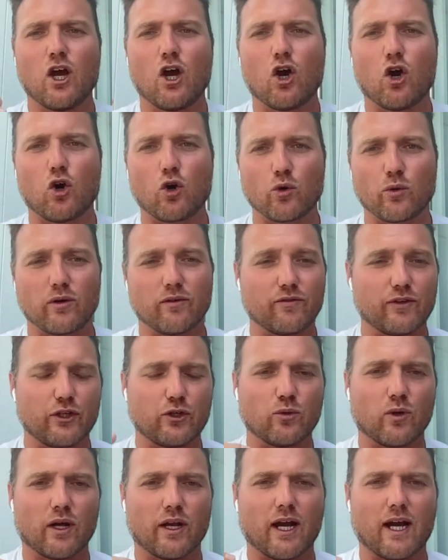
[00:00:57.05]
or
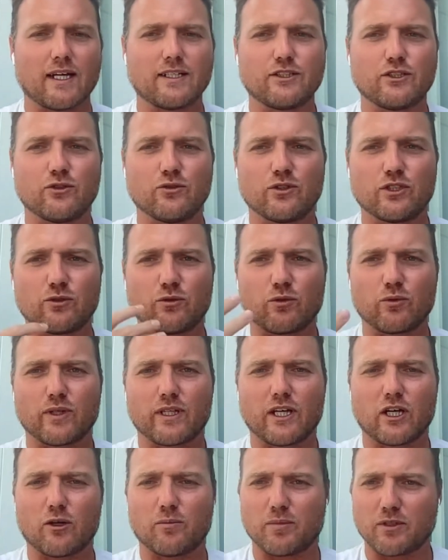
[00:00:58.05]
review on iTunes, it would really
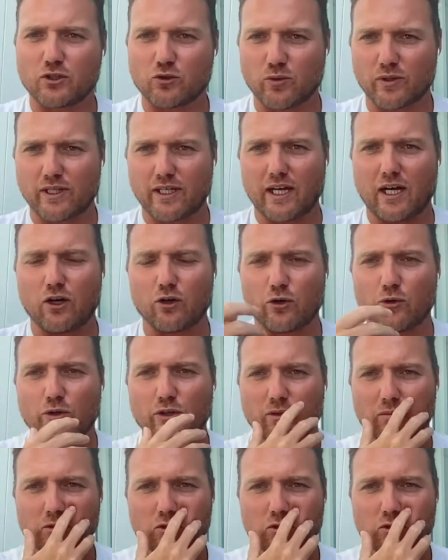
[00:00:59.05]
help us with the algorithm.